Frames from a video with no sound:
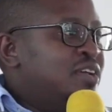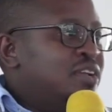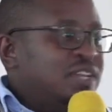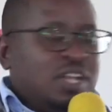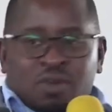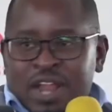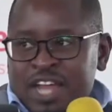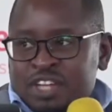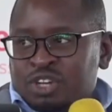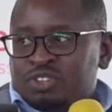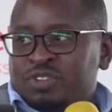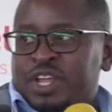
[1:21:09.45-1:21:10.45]
they'll latch
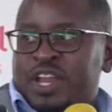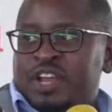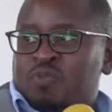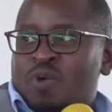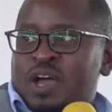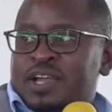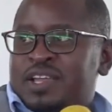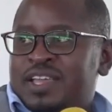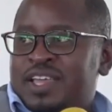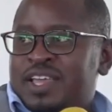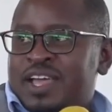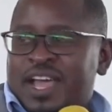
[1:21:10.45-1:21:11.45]
onto the network
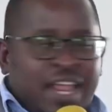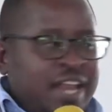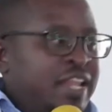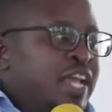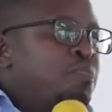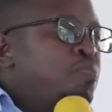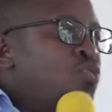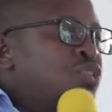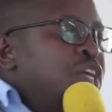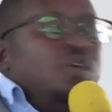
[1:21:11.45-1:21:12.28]
and then get booted